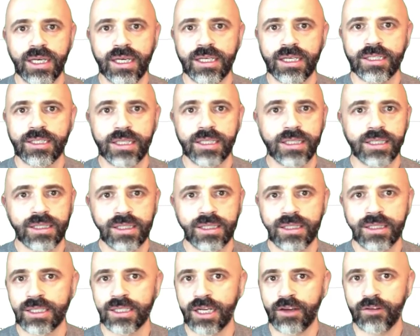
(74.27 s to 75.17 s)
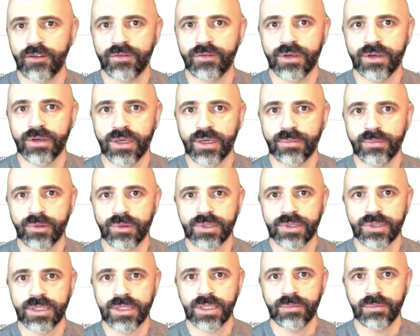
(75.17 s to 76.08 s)
It just needs enough
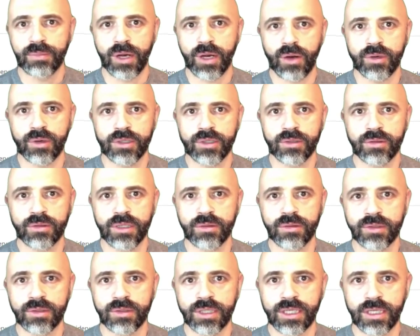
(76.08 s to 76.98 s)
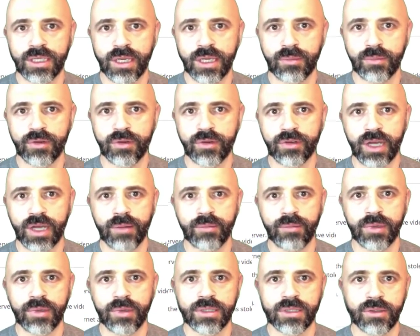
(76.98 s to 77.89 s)
processing power to deal with the number of
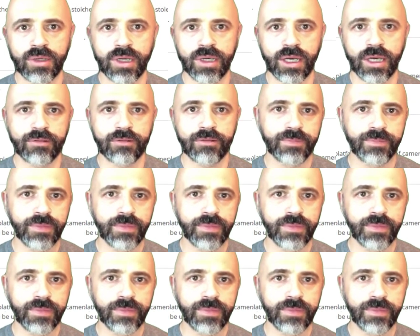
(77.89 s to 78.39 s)
cameras you have.